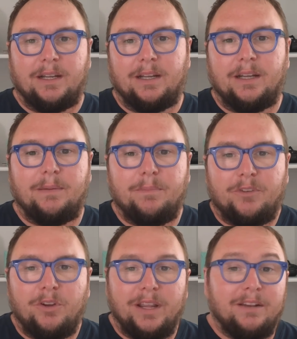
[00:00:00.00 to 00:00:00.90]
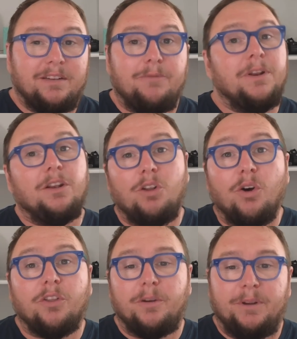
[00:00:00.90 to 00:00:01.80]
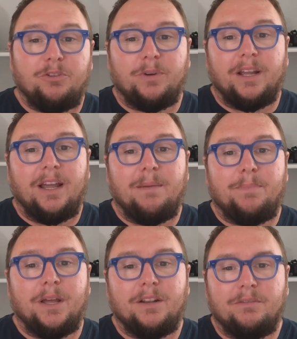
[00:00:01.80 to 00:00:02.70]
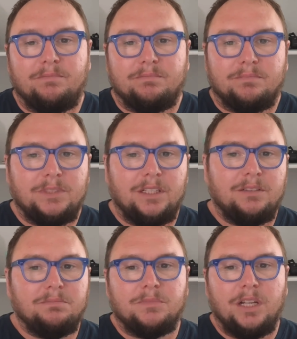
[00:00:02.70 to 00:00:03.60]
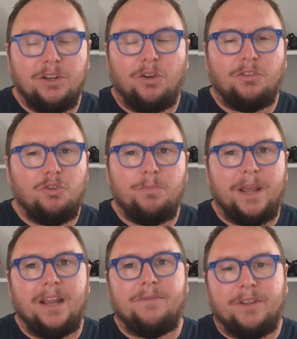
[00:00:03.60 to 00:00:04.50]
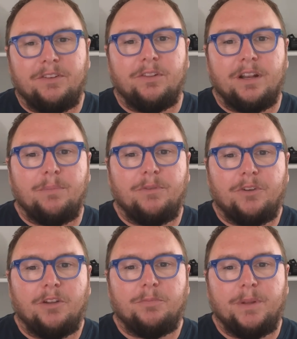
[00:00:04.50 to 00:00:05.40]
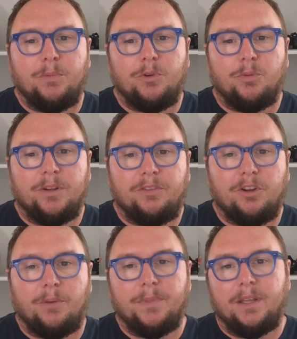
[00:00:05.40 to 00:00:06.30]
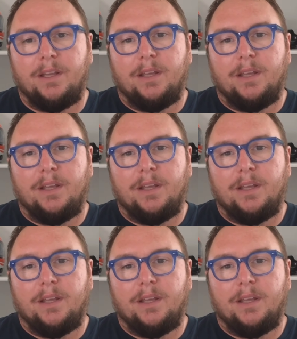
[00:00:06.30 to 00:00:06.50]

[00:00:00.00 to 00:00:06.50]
So yeah, definitely longer than a petrol car, but you know, not too bad if you think of the number of times people would normally stop.